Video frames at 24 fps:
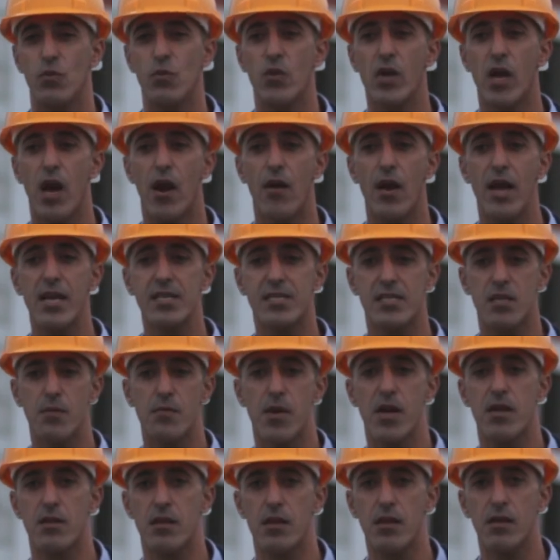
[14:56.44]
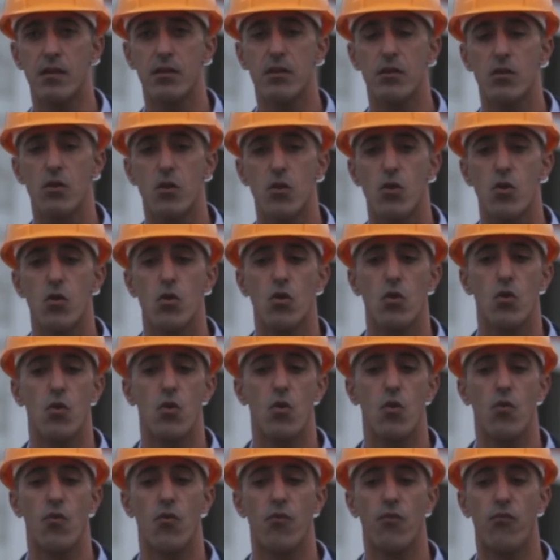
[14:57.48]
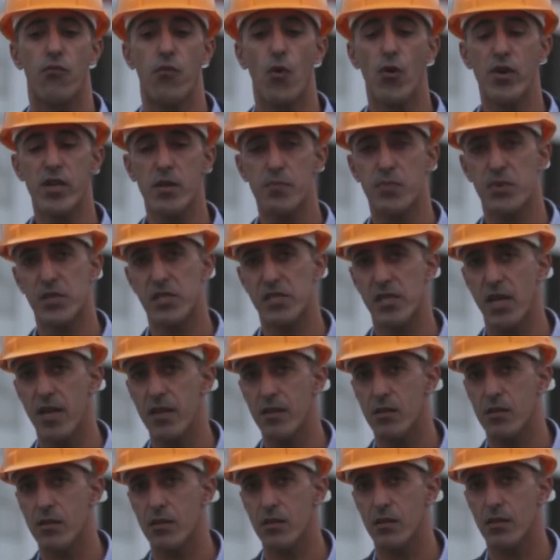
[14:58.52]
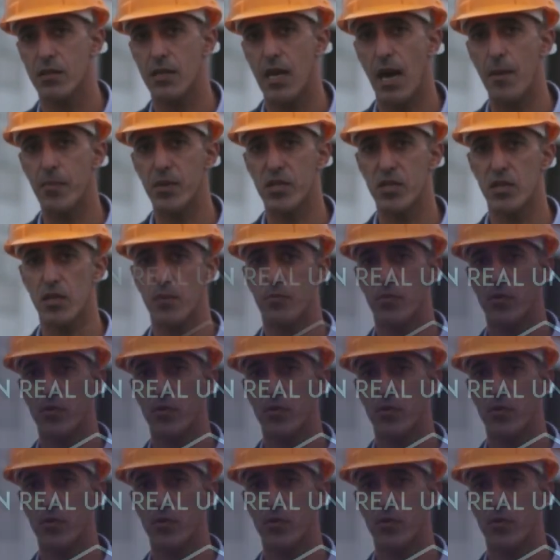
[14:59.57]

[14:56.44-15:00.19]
we are estimating 40% capital